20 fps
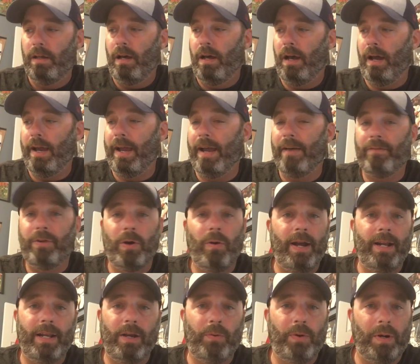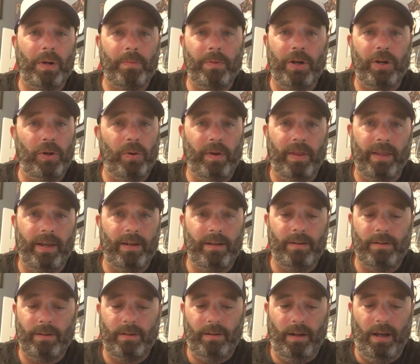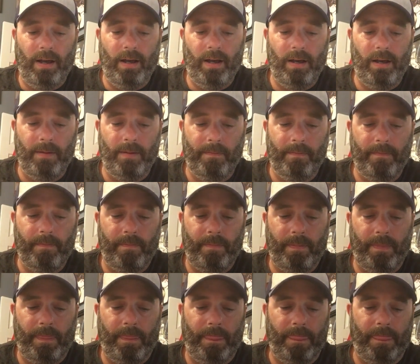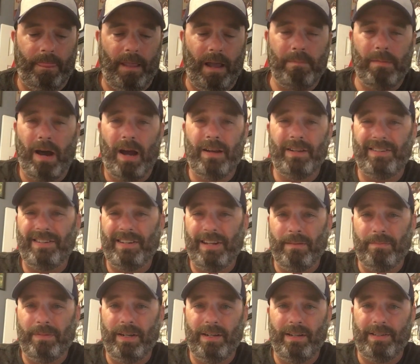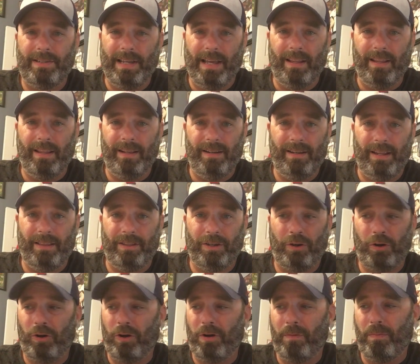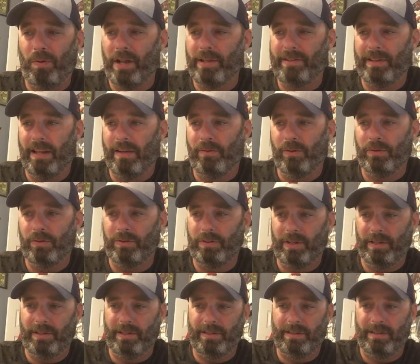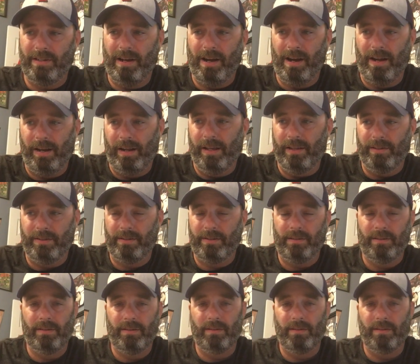I have no idea what I'm going to do with it. Um, I'm not as tempted to sell it at the current price levels because it's not as